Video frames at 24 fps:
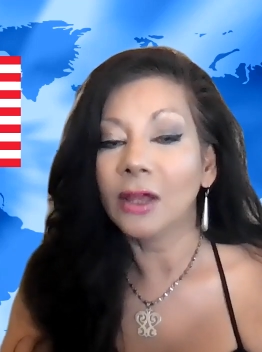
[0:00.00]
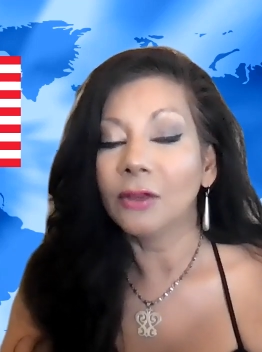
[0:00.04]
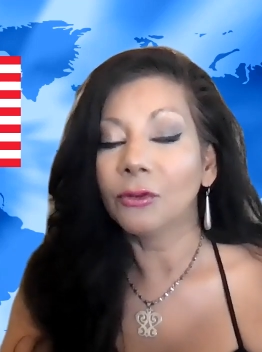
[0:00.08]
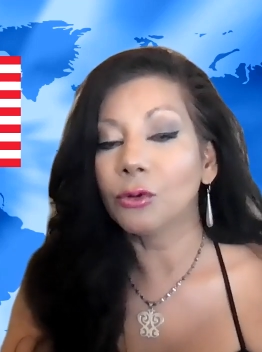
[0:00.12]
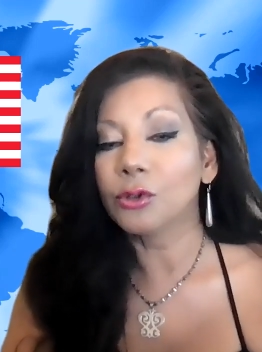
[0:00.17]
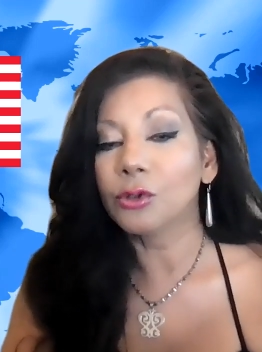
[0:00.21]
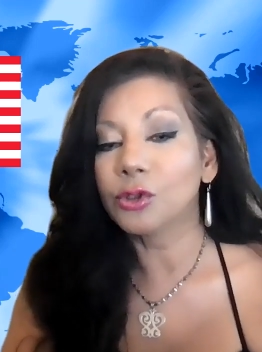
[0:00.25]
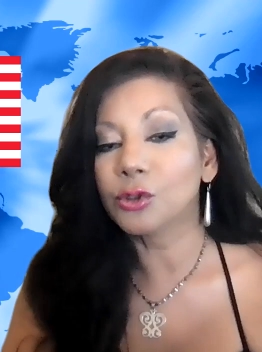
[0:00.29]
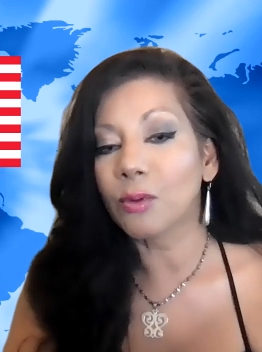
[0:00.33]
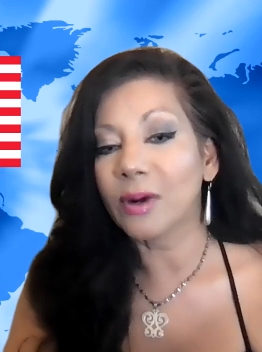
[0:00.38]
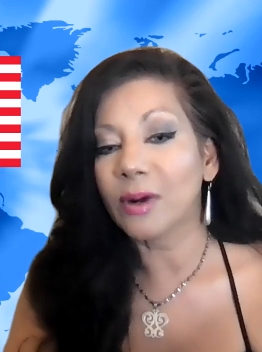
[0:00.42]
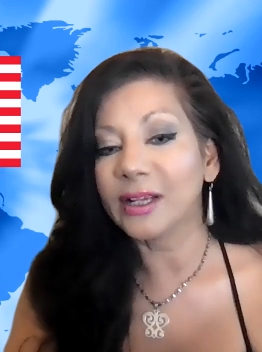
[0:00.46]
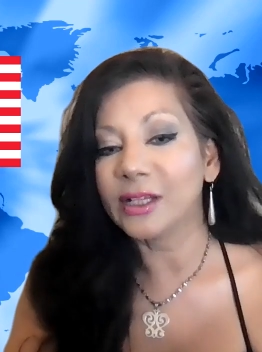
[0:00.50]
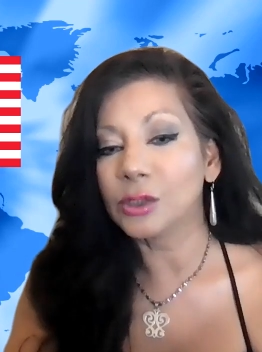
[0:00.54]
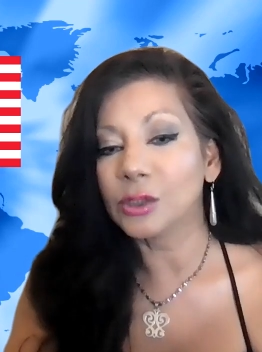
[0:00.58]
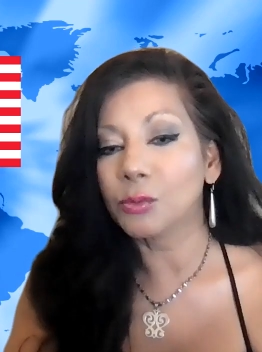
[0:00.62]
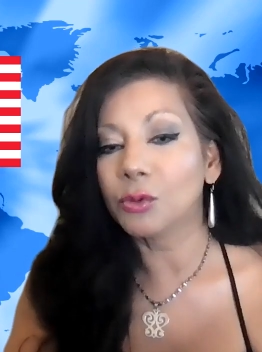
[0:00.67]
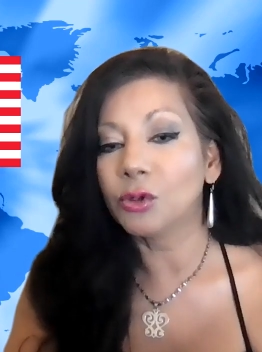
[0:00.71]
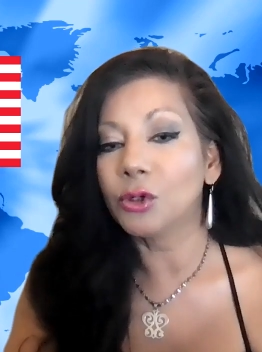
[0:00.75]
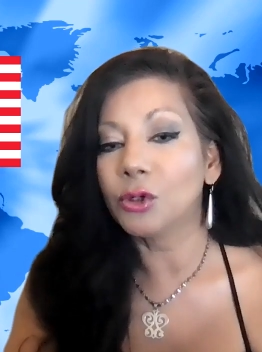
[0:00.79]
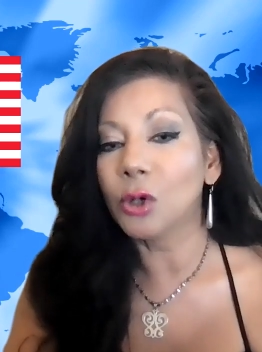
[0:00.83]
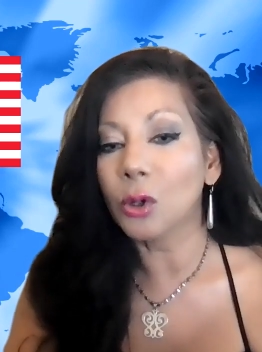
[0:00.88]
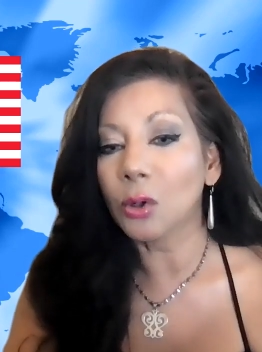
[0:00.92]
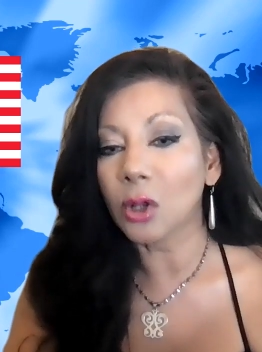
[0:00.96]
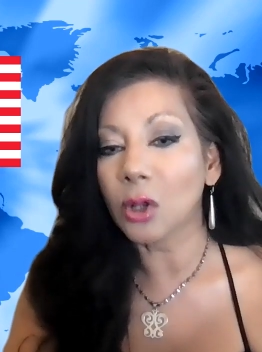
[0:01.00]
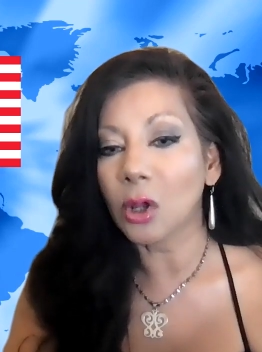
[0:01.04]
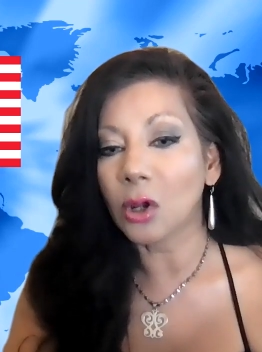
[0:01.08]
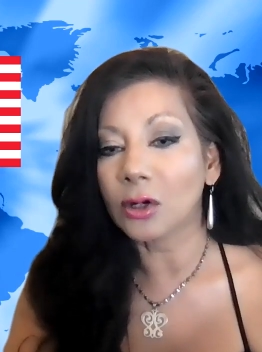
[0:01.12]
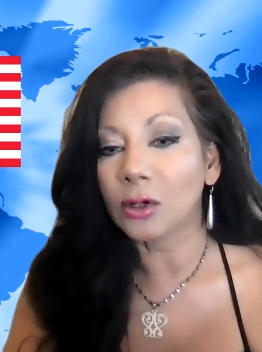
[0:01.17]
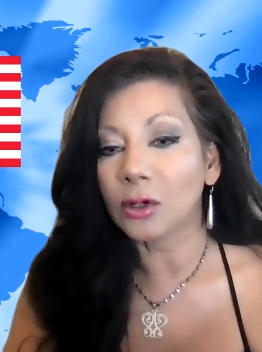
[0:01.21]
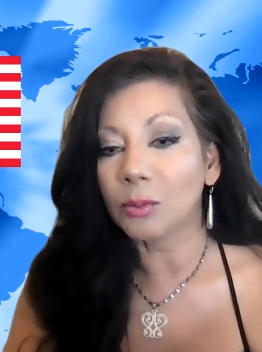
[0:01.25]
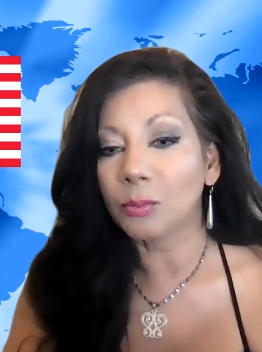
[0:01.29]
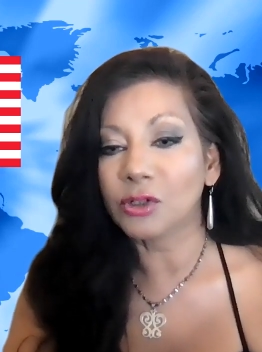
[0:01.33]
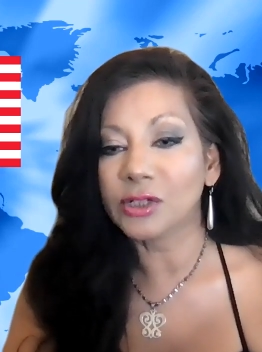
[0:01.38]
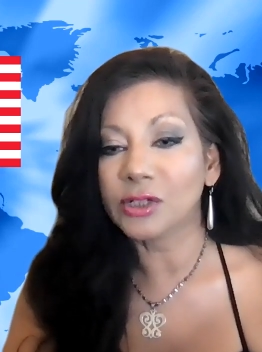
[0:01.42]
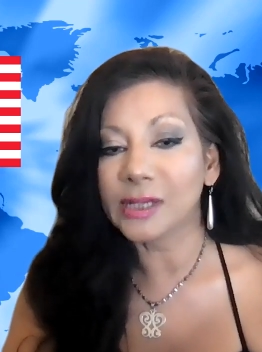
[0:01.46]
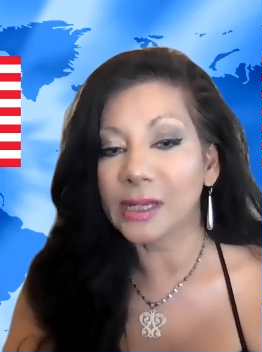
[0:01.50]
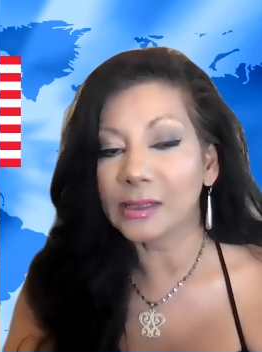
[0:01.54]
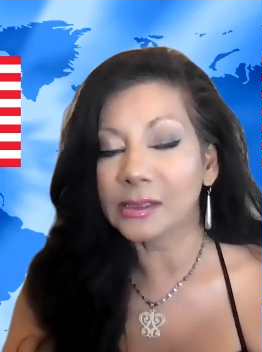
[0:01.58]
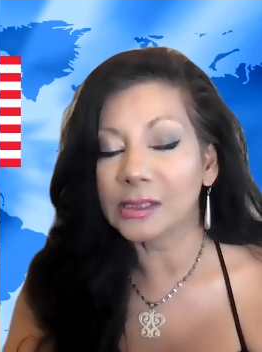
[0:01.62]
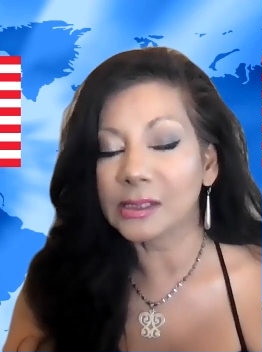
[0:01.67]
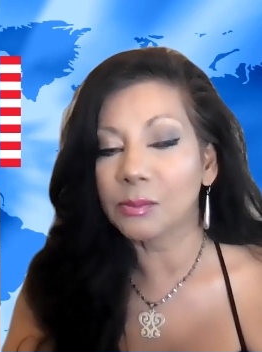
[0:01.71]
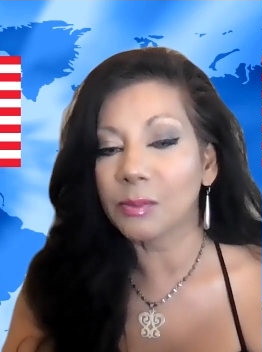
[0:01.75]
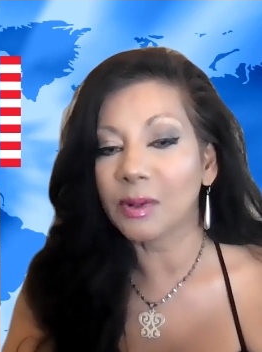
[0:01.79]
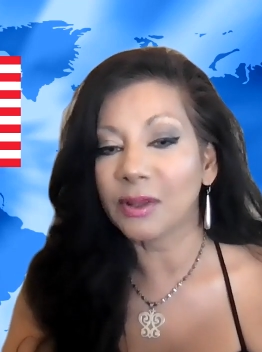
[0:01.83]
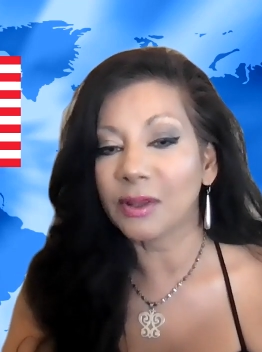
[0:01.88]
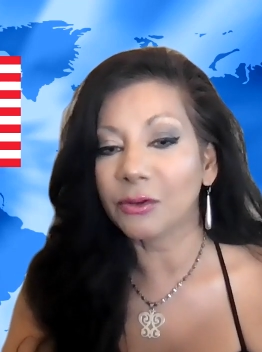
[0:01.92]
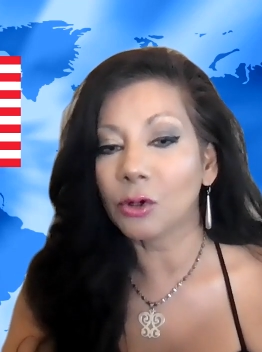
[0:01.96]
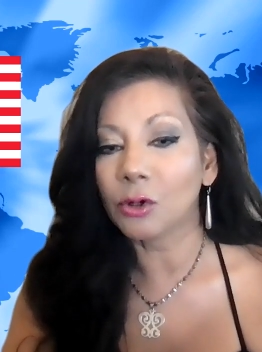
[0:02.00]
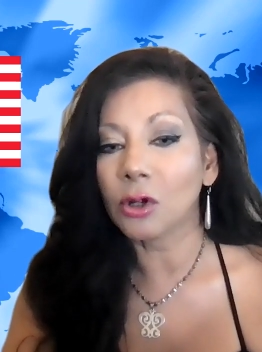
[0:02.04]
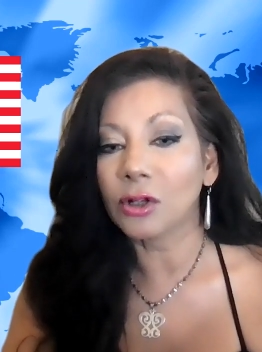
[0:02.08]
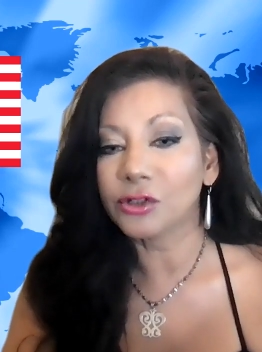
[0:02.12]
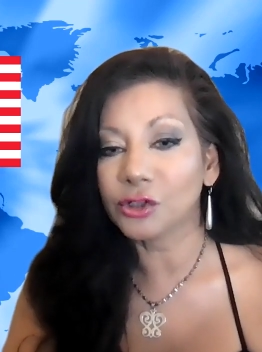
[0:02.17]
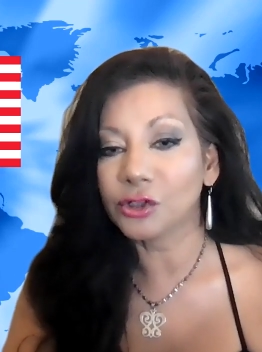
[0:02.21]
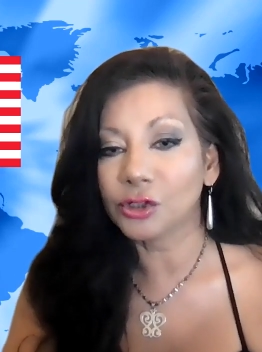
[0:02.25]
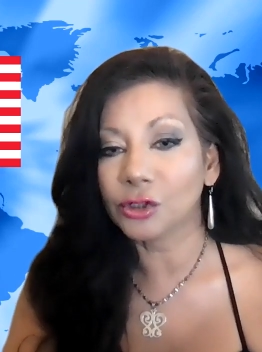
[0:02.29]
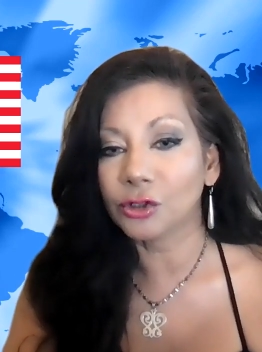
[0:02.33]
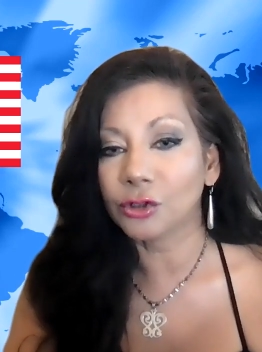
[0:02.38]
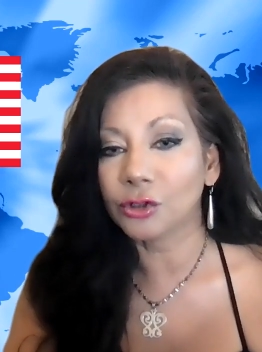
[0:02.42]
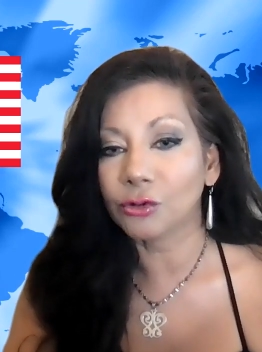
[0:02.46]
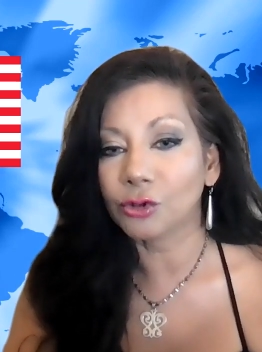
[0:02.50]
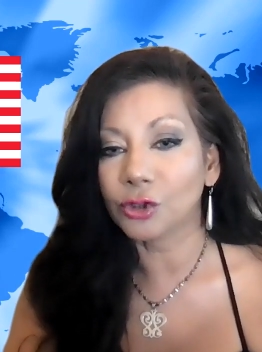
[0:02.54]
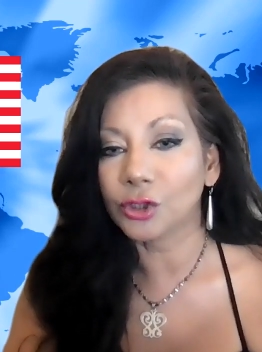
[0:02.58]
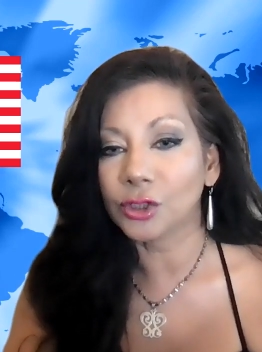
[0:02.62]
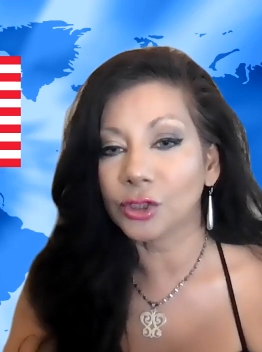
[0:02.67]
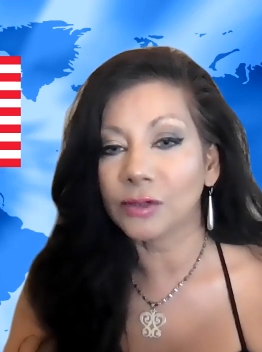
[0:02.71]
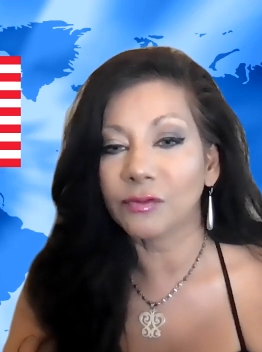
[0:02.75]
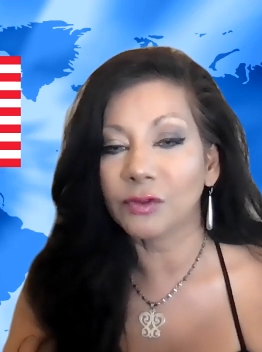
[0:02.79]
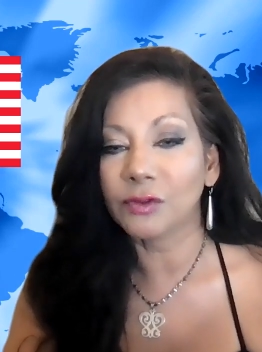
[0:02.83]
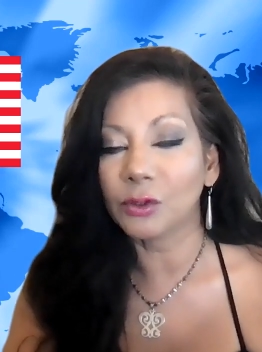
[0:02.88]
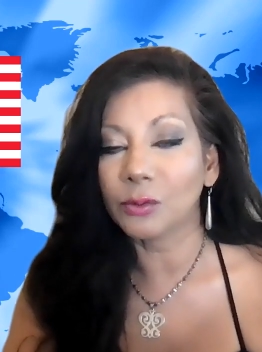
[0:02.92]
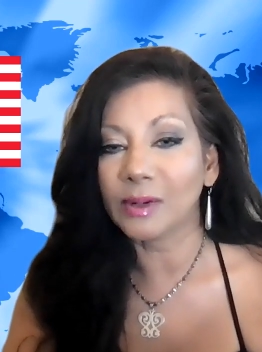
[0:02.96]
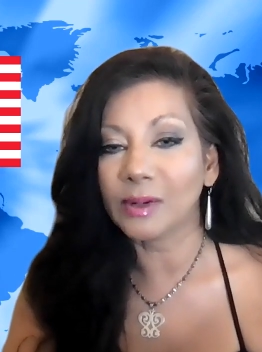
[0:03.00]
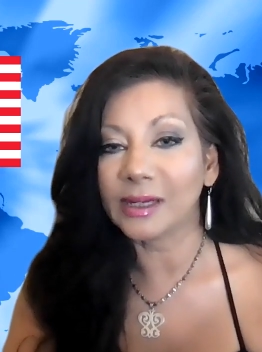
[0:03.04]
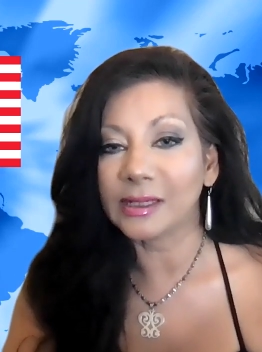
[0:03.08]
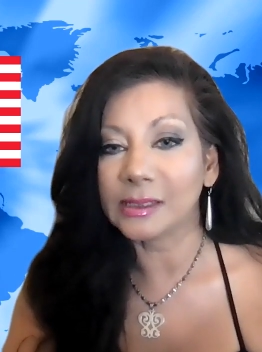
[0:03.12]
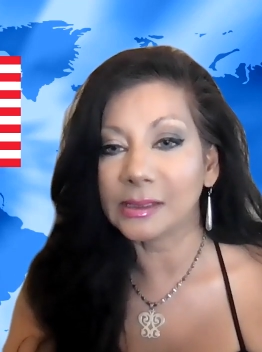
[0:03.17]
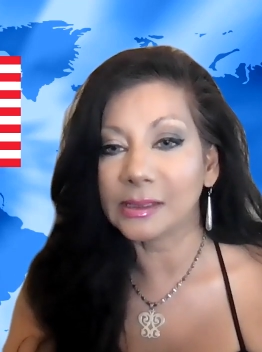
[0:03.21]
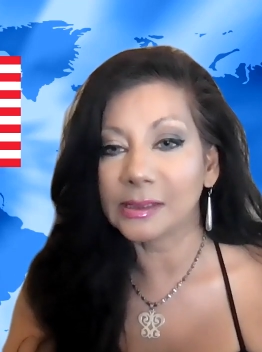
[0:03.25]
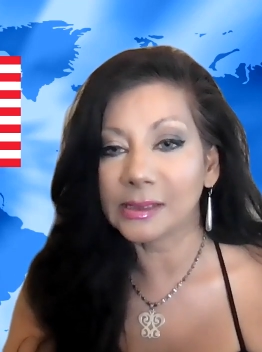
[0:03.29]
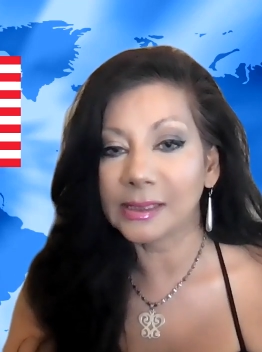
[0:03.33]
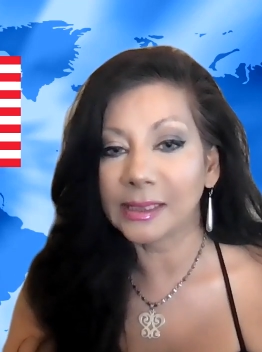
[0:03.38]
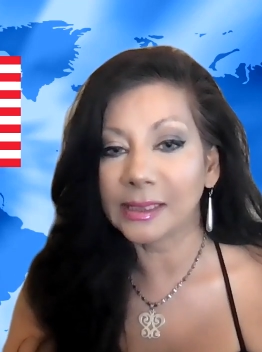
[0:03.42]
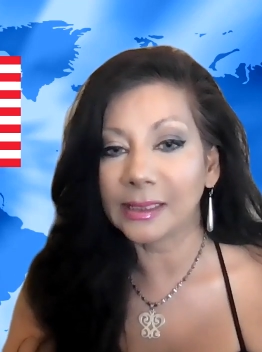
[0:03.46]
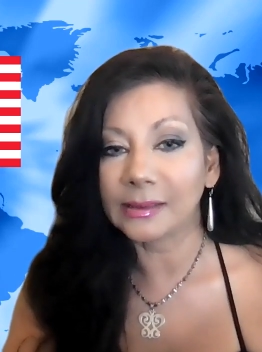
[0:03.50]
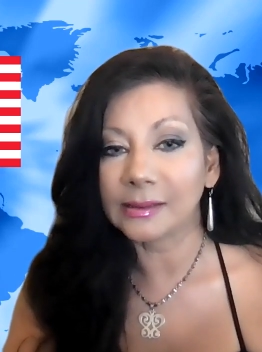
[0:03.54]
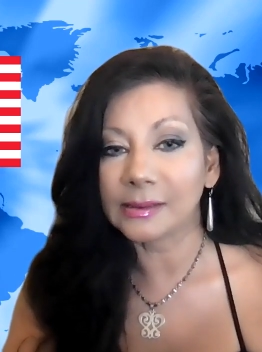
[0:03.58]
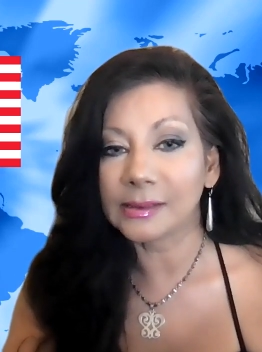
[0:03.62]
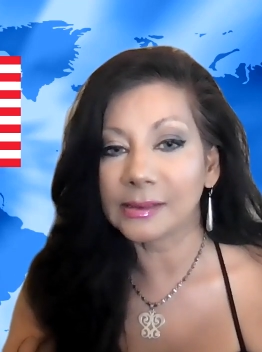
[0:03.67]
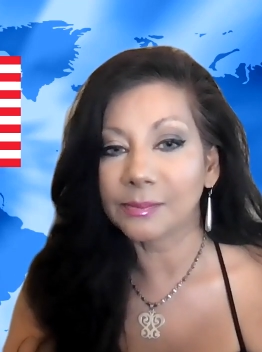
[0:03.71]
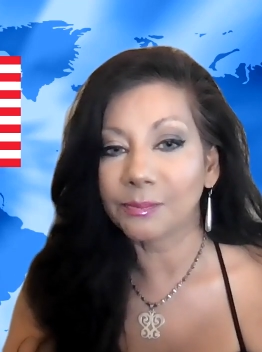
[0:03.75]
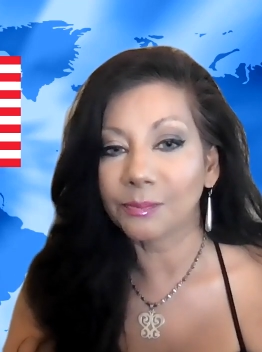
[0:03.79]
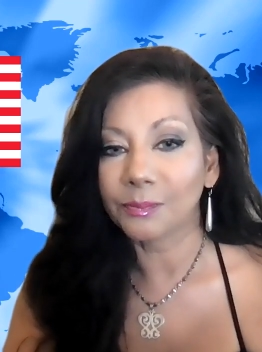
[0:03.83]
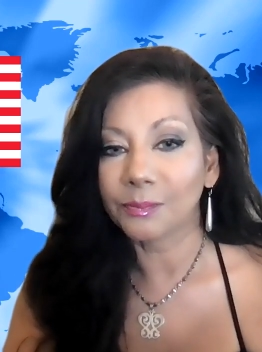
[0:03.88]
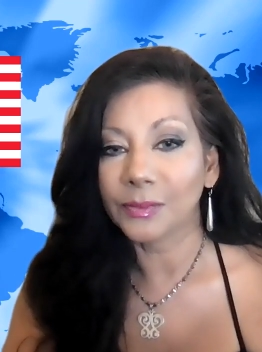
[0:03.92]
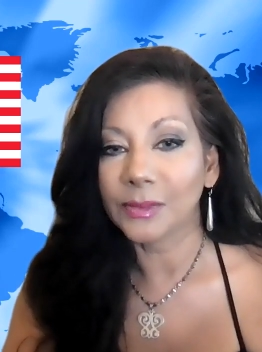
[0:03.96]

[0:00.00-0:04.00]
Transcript: those rights were no longer protected by the Constitution of the United States.